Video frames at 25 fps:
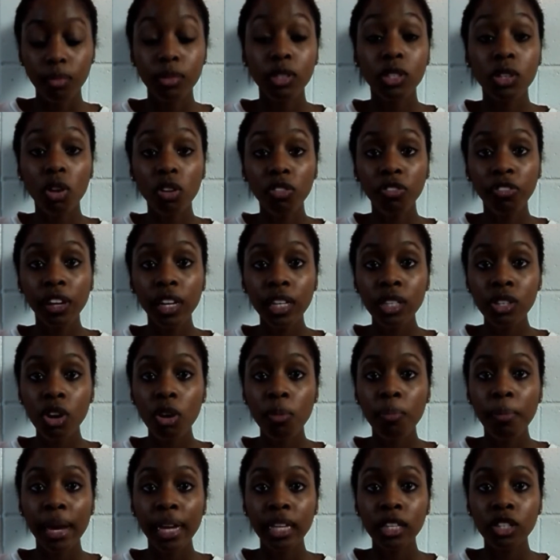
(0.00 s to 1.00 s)
Sulfates are
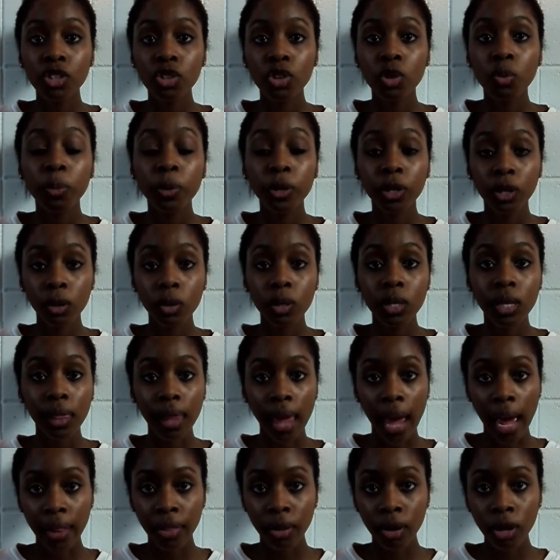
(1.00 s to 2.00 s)
meant to produce
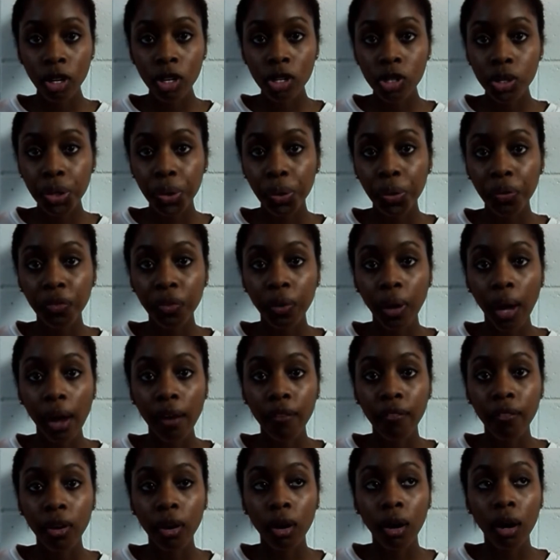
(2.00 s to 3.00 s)
lather, so if you
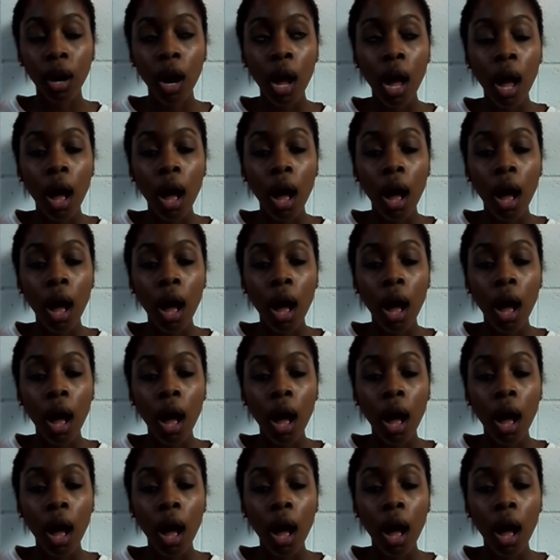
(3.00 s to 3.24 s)
ever,